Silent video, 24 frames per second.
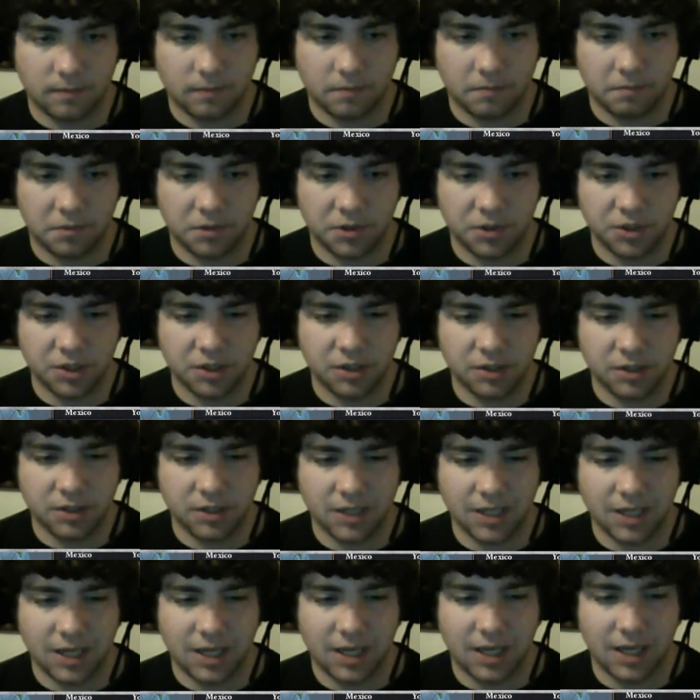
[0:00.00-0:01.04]
Portugal's
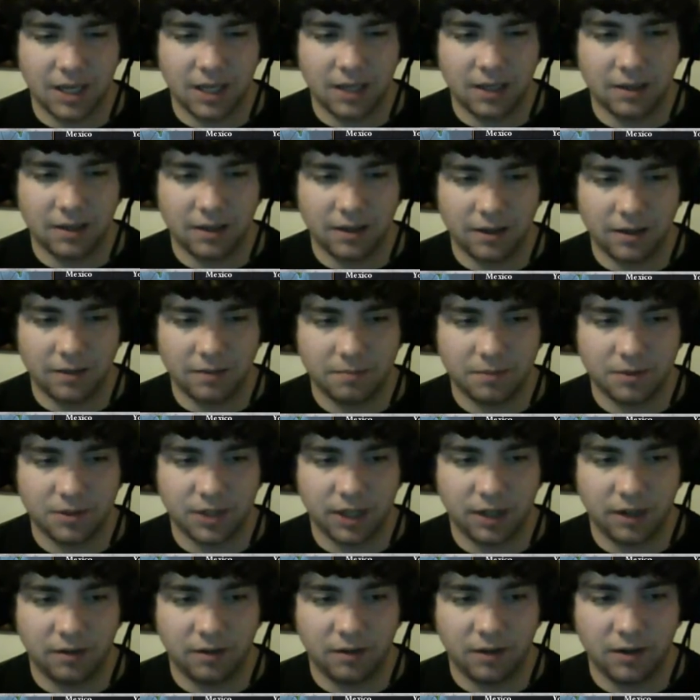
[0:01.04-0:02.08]
a
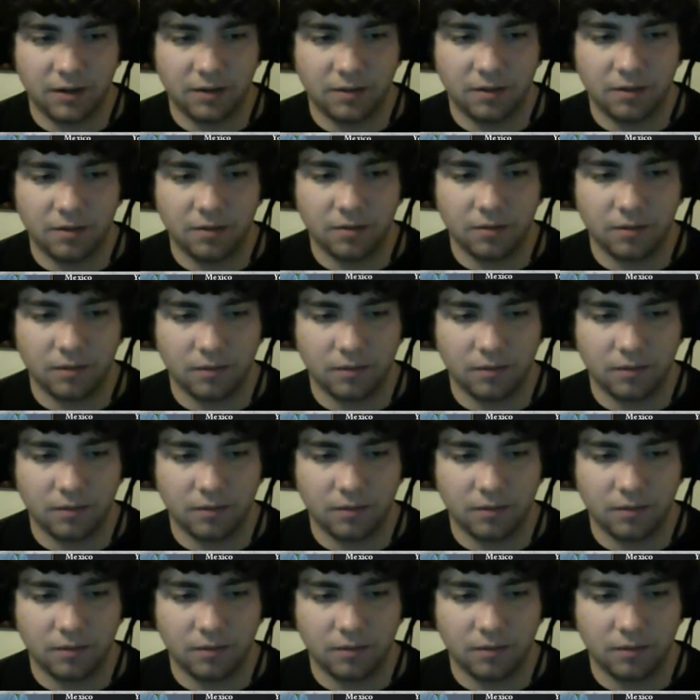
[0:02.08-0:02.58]
protectorate? Oh.